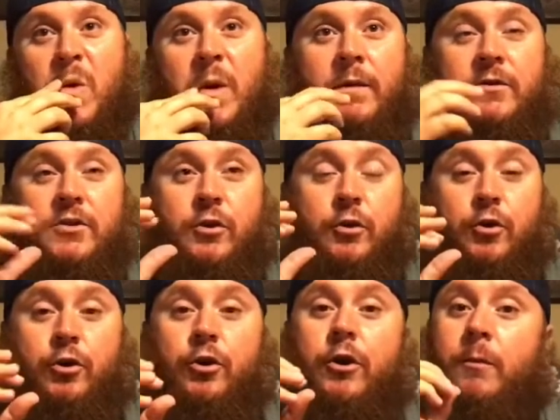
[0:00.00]
There's a
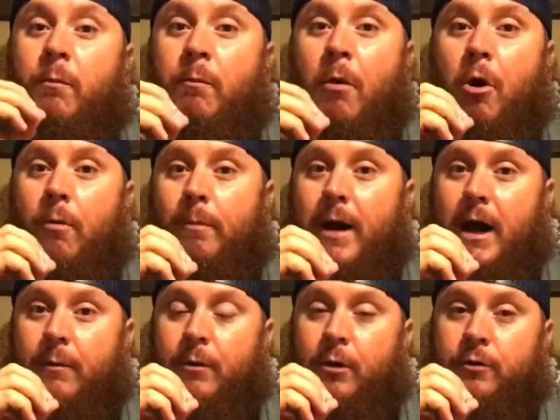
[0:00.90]
good malt
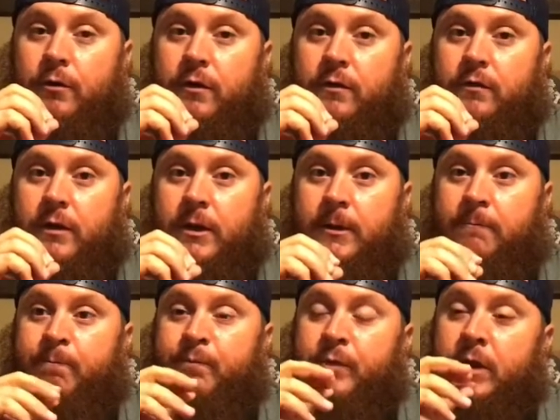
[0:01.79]
backbone to this thing.
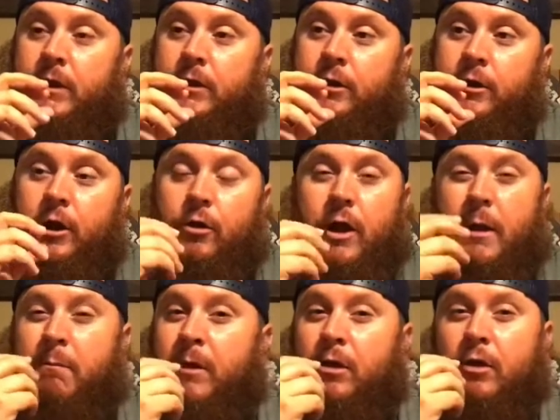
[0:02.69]

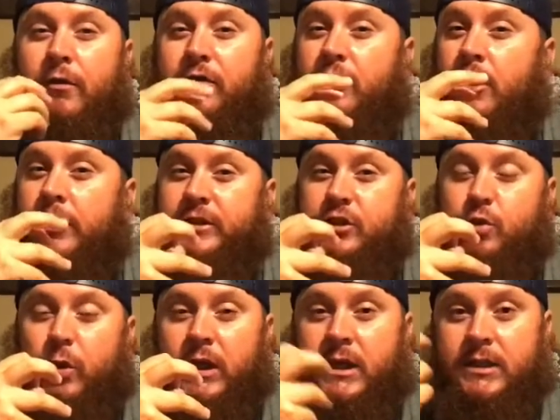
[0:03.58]
Like middle of the tongue
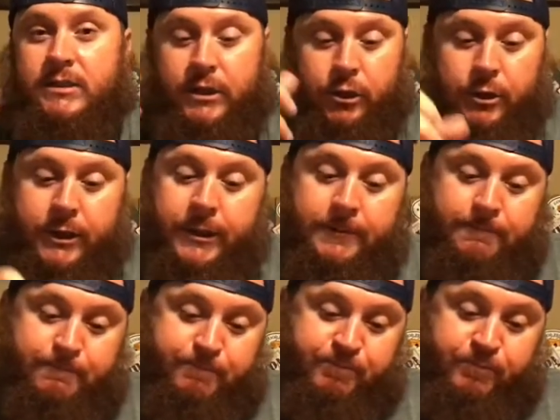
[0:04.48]
sweetness that you get
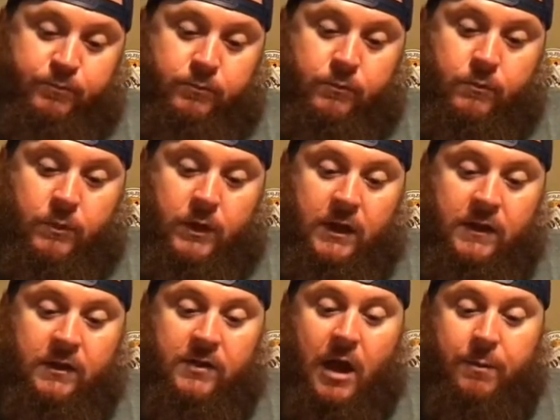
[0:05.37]
in
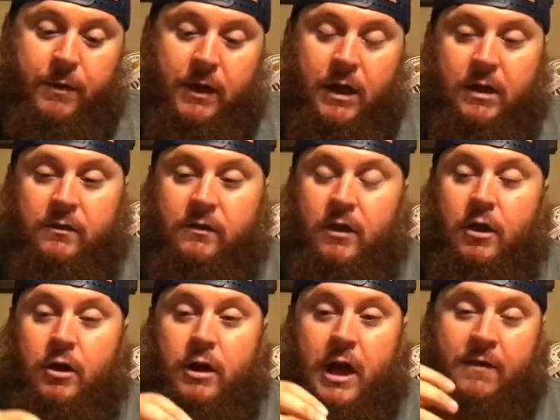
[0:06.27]
these IPAs,
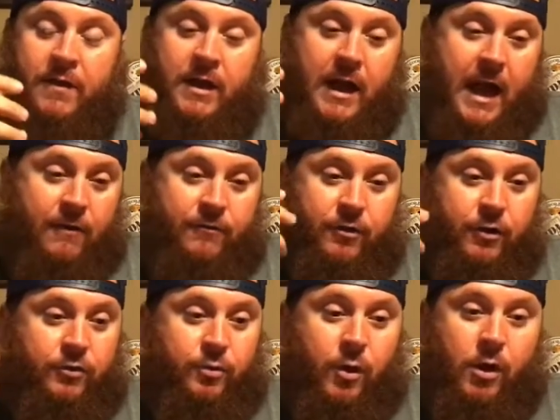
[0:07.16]
and then after
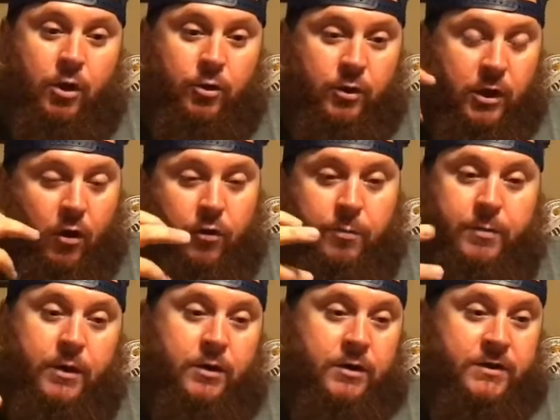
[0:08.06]
you swallow, you get all the
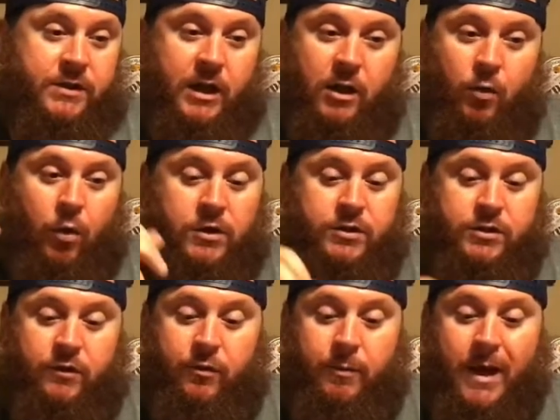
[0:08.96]
bitterness that kind of washes
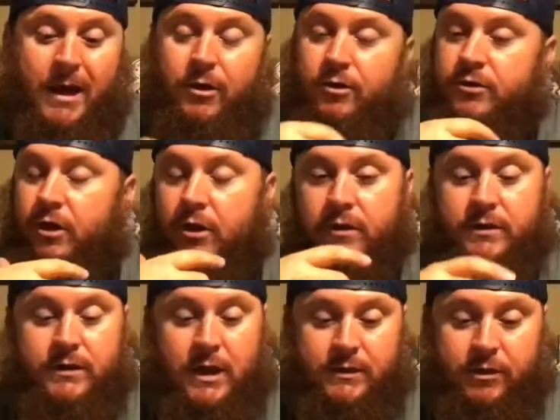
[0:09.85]
over the back of your tongue, the
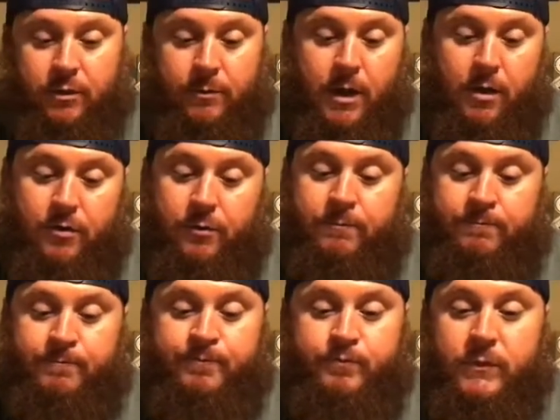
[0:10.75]
sides of your mouth.
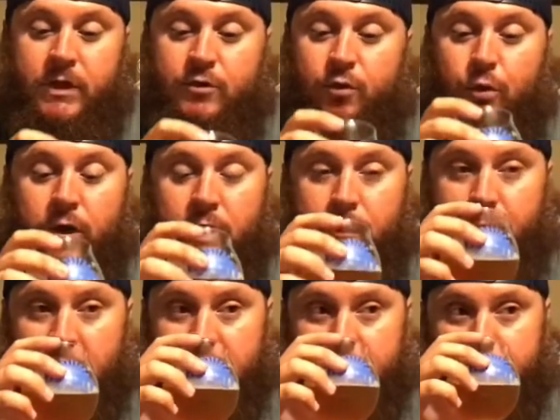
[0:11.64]
It's really
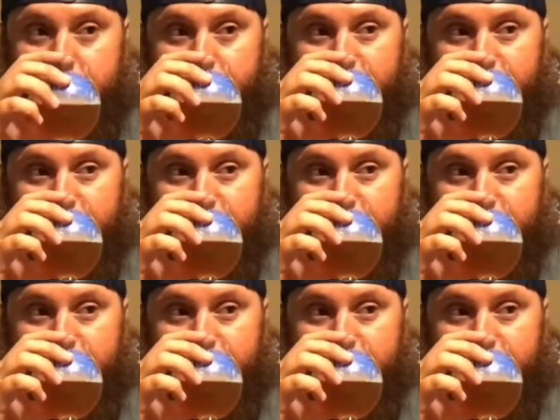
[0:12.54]
pleasant.